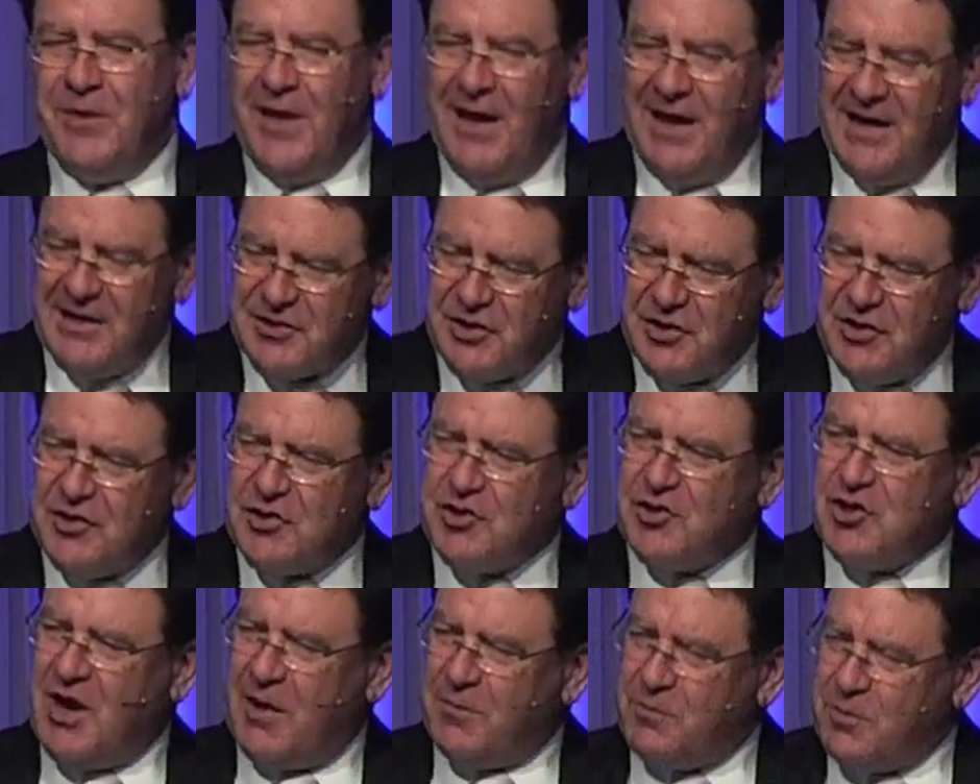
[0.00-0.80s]

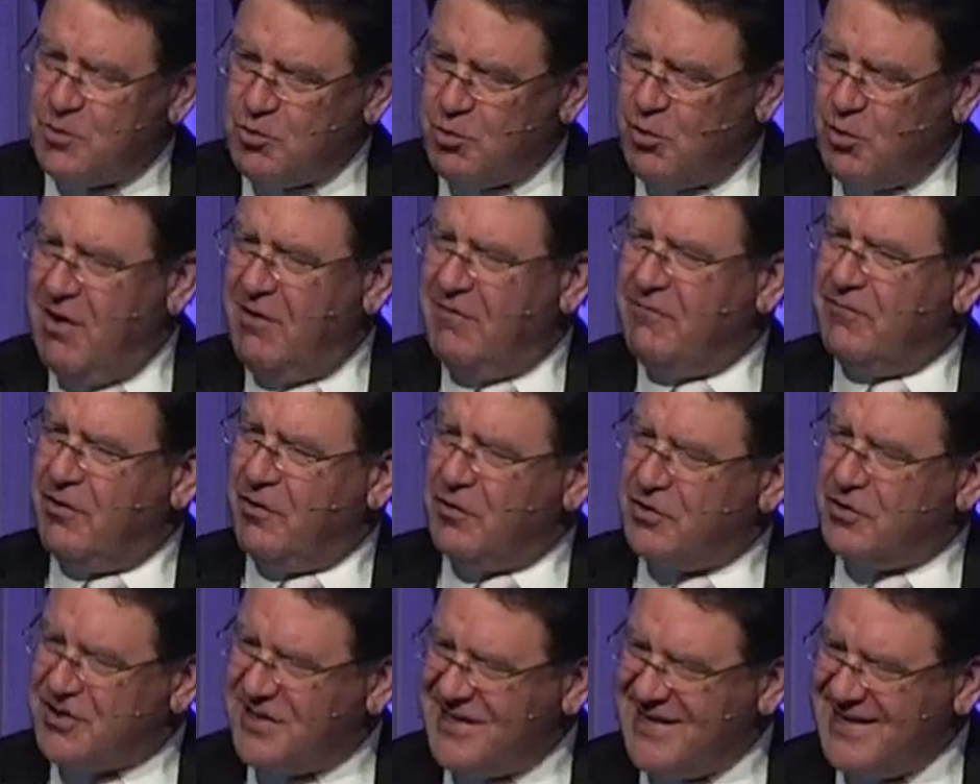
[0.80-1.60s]
Exodus chapter 12,
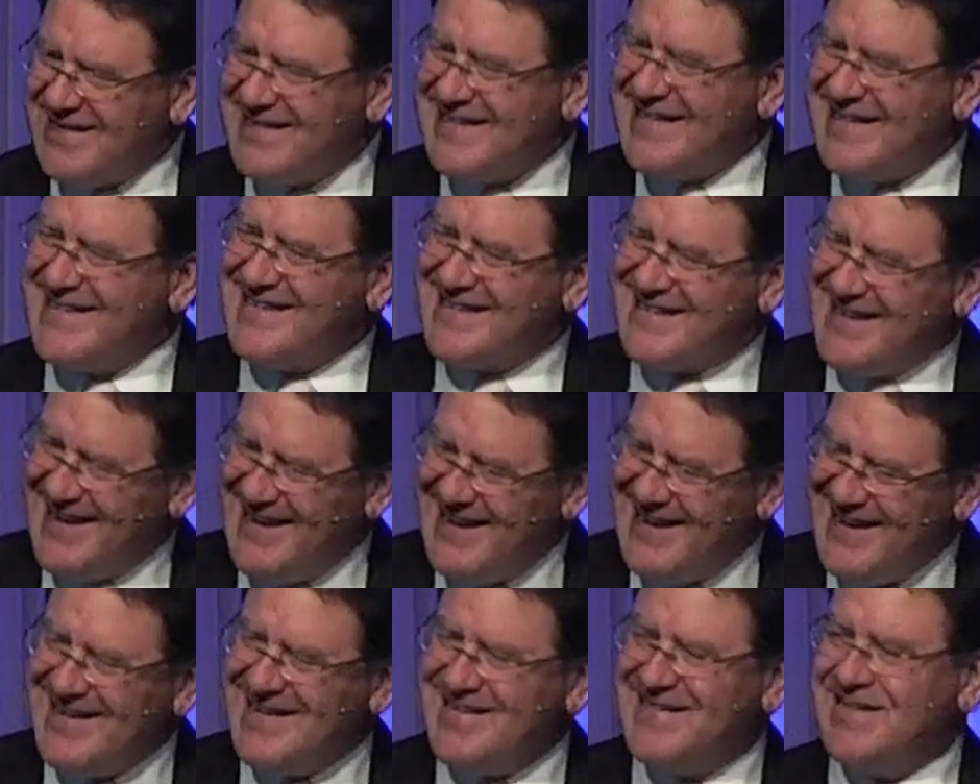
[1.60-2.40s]
verse 6
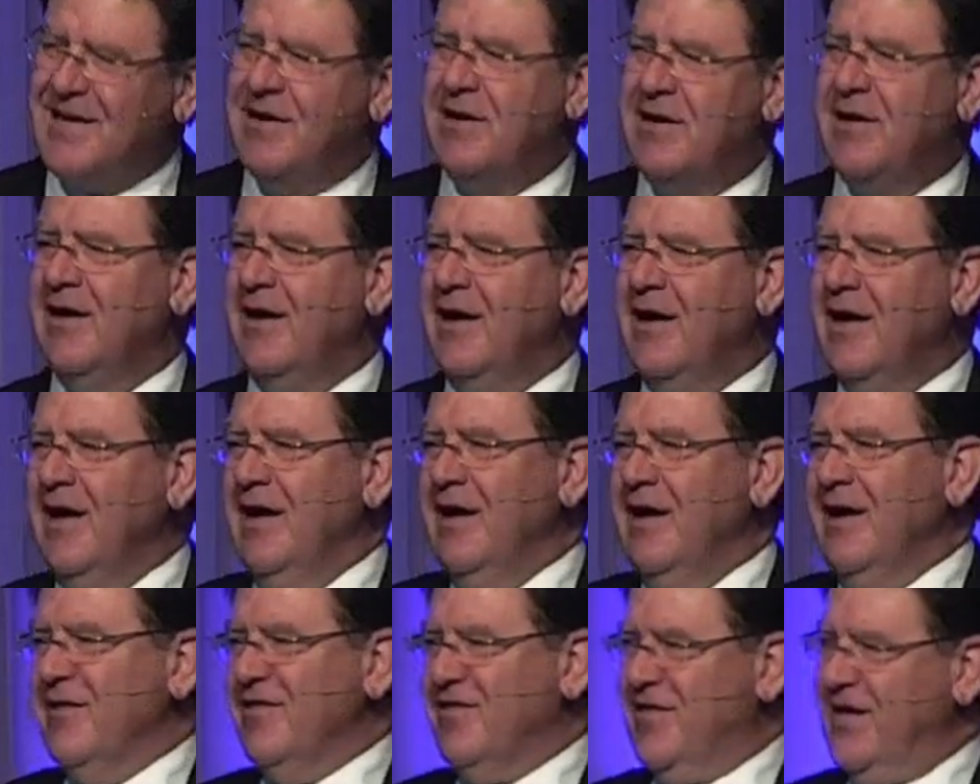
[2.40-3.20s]
says,
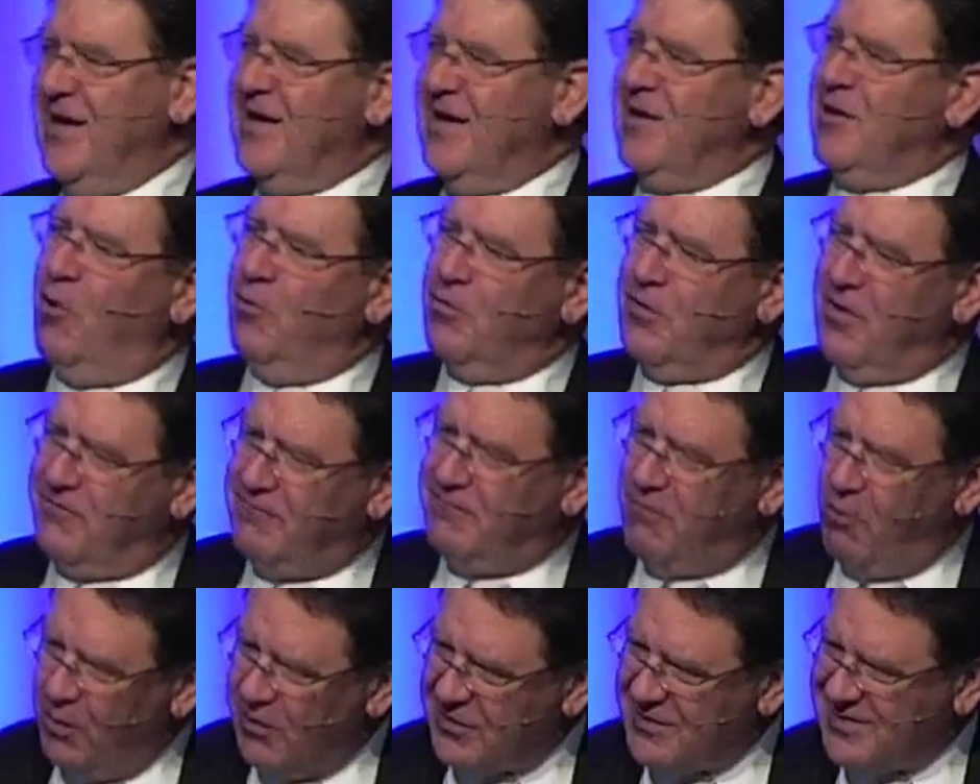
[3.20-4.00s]
then on the
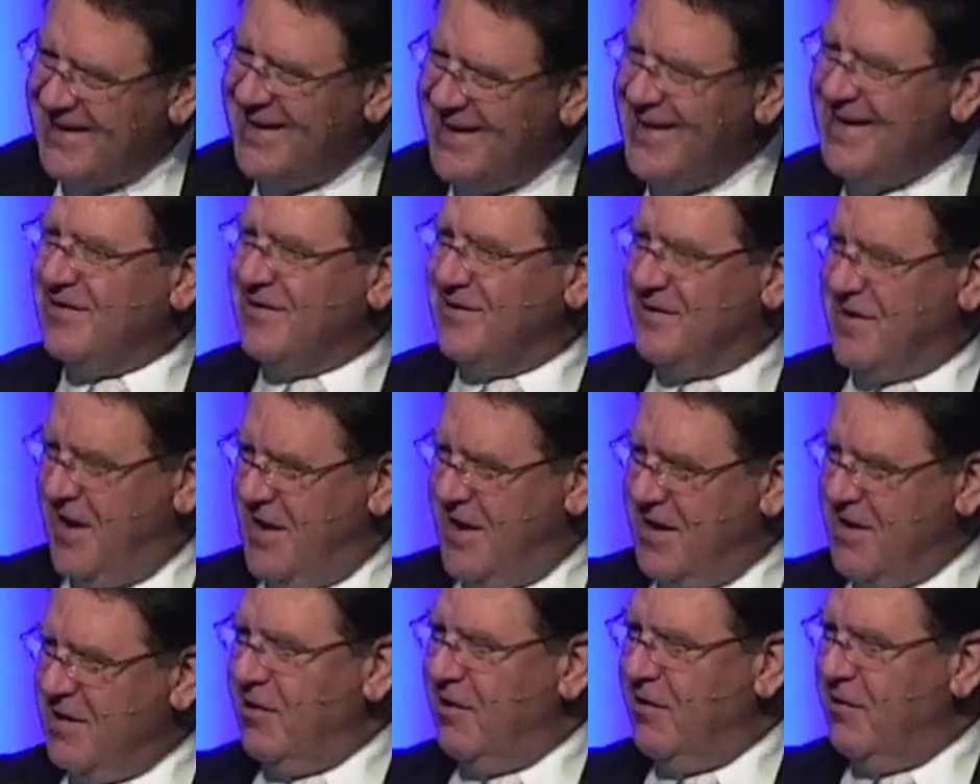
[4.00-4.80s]
14th
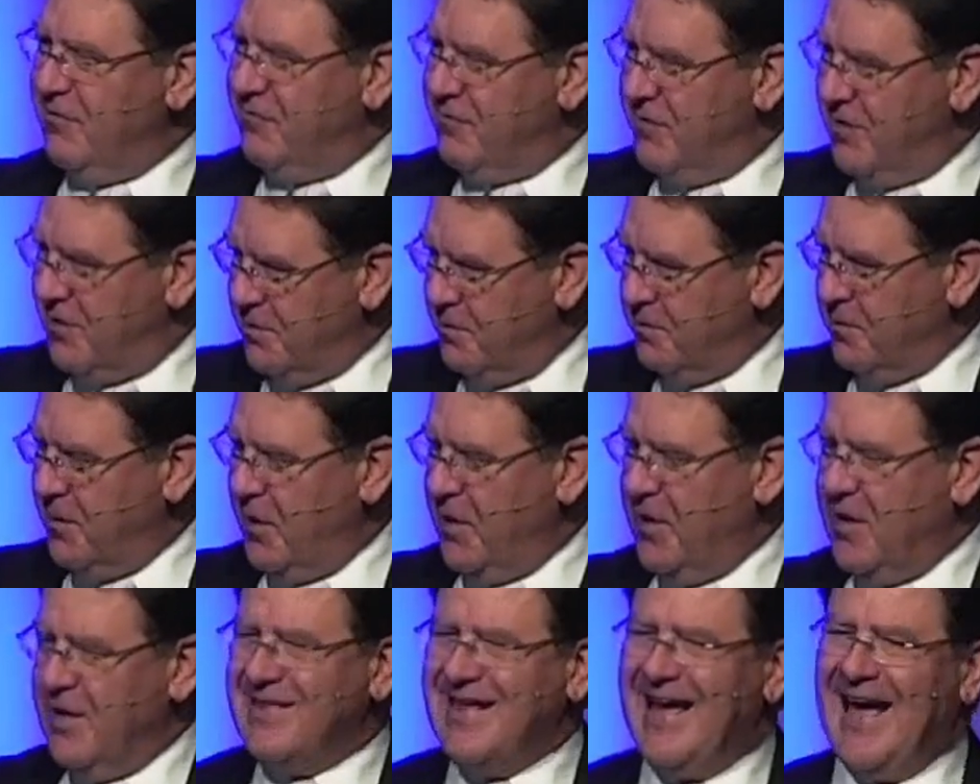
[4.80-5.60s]
day of the
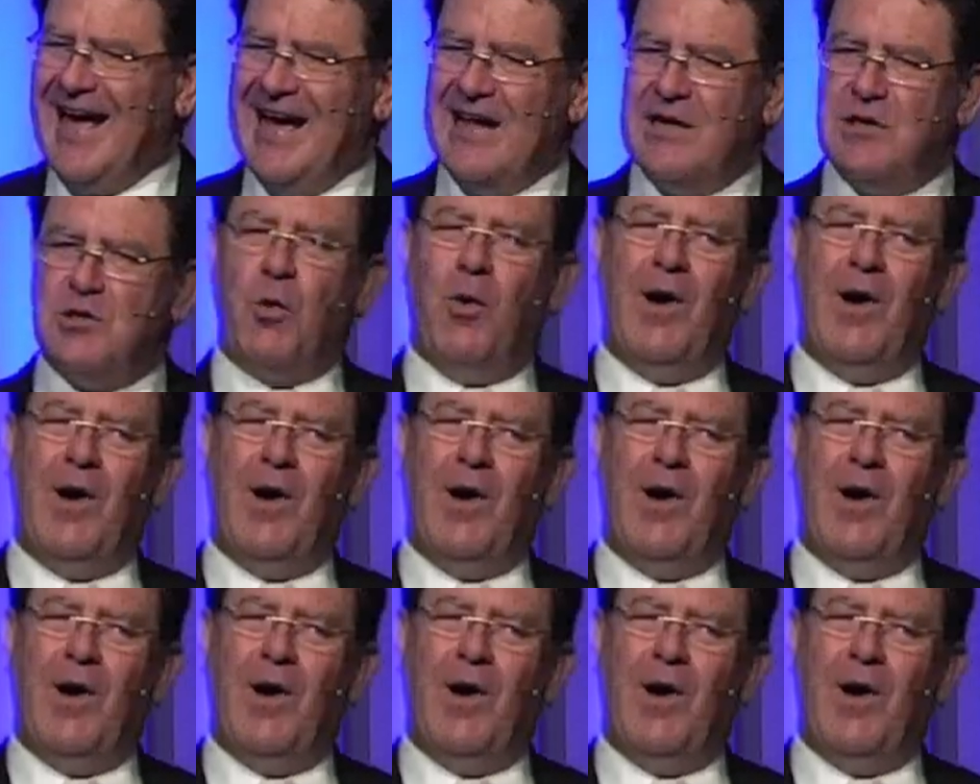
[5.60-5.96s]
month at